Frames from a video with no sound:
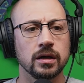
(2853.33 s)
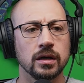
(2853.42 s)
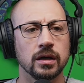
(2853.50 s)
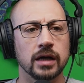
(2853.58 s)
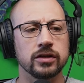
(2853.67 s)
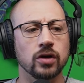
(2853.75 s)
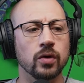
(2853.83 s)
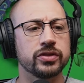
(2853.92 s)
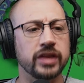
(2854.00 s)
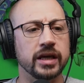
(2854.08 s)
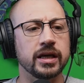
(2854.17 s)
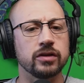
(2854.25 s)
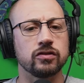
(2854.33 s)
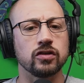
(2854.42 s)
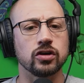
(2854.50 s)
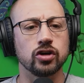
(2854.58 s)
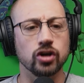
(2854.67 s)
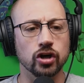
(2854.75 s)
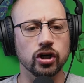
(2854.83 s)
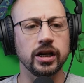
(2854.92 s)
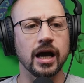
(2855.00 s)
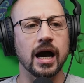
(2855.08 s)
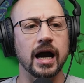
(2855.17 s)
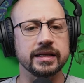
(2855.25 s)
I don't think it's a good
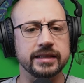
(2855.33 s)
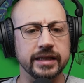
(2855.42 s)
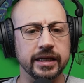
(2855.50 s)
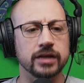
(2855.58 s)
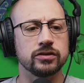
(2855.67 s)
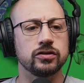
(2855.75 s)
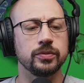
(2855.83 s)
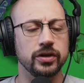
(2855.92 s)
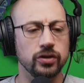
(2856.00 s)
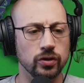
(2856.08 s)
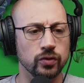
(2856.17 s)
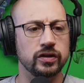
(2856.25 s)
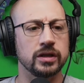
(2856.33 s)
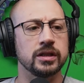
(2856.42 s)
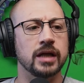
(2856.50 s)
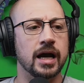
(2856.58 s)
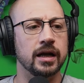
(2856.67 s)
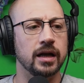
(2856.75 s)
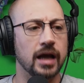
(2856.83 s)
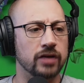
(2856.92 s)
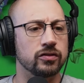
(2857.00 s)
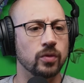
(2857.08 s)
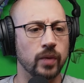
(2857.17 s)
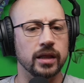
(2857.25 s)
idea to be using that as a
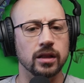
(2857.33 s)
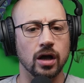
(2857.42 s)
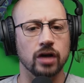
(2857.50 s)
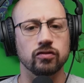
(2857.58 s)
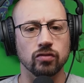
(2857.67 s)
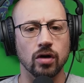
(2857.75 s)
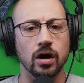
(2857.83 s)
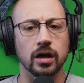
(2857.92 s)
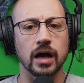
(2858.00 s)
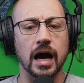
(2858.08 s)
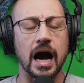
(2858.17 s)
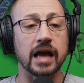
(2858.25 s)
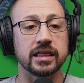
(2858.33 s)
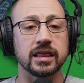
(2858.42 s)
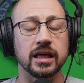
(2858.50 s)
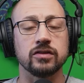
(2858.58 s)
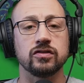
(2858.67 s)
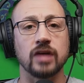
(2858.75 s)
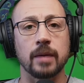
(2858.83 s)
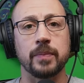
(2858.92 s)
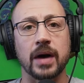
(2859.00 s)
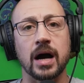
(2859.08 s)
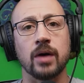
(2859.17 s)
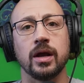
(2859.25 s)
weight loss drug. I think
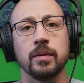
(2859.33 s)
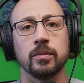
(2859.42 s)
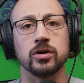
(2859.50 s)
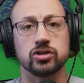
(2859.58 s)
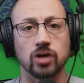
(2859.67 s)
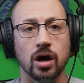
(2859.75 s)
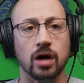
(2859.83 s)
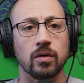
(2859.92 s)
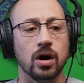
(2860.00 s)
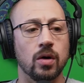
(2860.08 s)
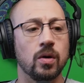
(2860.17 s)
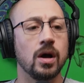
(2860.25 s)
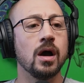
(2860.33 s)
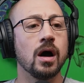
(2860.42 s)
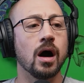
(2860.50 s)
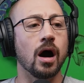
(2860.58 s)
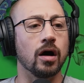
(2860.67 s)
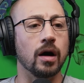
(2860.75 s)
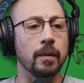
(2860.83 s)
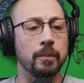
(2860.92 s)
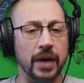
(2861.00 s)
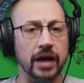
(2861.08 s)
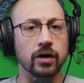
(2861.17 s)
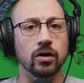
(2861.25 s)
Zepbound and Mounjaro are a
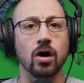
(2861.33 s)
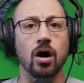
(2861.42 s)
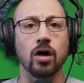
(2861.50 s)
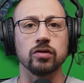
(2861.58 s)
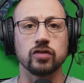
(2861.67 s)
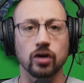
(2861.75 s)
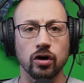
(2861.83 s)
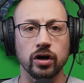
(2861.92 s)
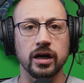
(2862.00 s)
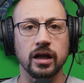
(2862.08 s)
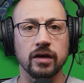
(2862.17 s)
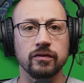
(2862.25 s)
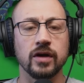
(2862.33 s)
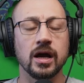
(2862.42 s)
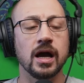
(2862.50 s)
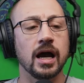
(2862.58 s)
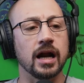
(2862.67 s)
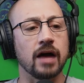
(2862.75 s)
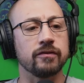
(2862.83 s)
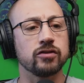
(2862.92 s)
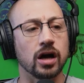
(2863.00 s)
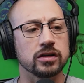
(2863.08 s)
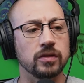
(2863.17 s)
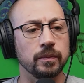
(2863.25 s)
better alternative. And I've talked
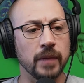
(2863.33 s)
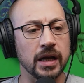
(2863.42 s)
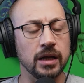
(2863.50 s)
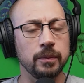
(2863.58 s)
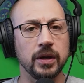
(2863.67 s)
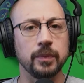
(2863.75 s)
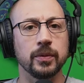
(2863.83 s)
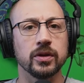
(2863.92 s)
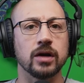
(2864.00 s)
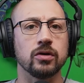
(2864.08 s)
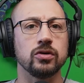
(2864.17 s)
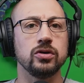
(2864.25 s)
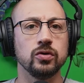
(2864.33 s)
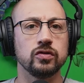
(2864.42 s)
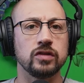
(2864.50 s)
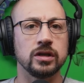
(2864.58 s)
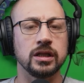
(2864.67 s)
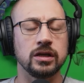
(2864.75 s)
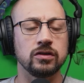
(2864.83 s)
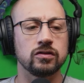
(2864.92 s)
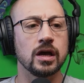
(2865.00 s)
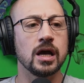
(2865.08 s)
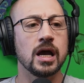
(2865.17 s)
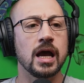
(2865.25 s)
to many people that are using these
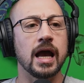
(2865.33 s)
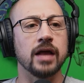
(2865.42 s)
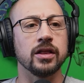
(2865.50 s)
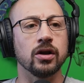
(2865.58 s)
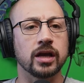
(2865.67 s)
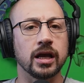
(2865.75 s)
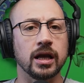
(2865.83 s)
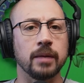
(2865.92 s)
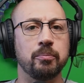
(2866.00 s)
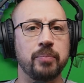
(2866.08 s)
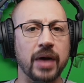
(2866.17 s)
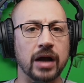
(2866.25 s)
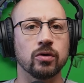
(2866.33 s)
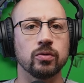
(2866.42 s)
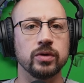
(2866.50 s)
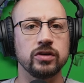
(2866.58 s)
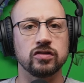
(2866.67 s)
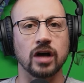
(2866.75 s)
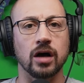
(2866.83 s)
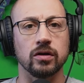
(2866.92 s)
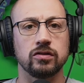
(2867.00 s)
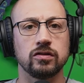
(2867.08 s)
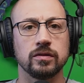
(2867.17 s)
and they're getting better results.